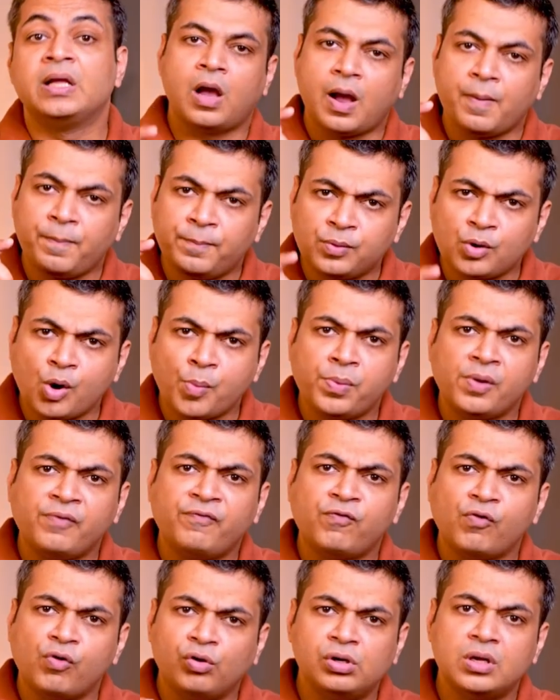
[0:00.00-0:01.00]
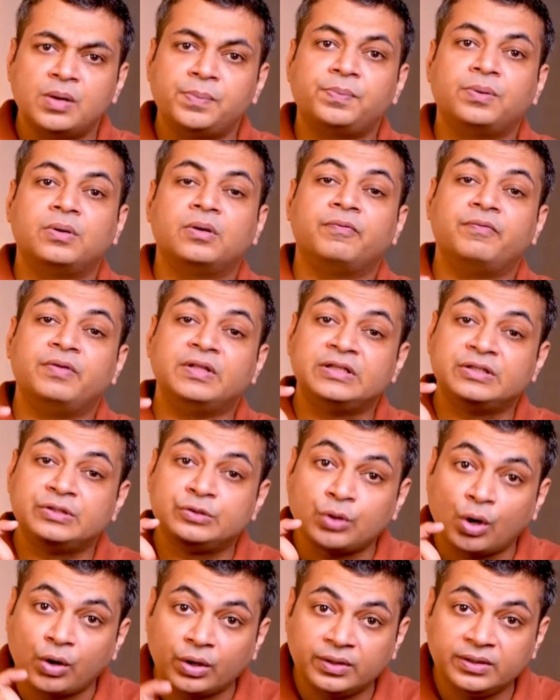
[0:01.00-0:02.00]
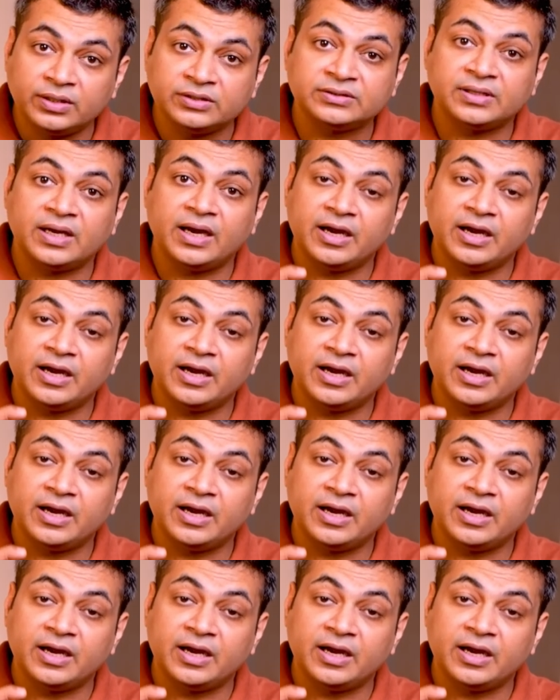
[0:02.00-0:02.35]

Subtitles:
A proper follow-up with doctor's